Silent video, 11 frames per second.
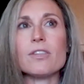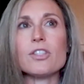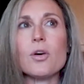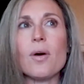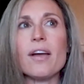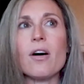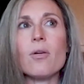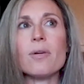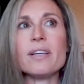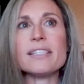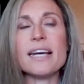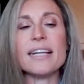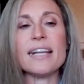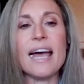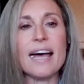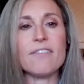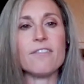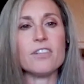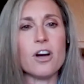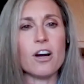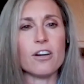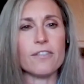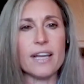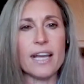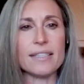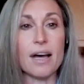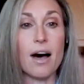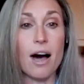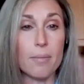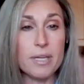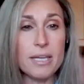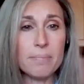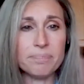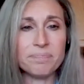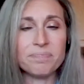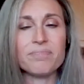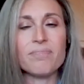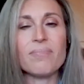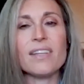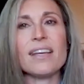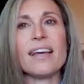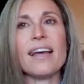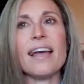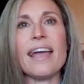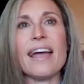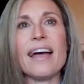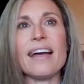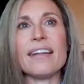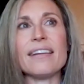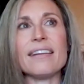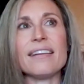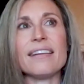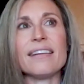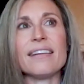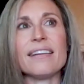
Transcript: So I always kind of had photography as a hobby, and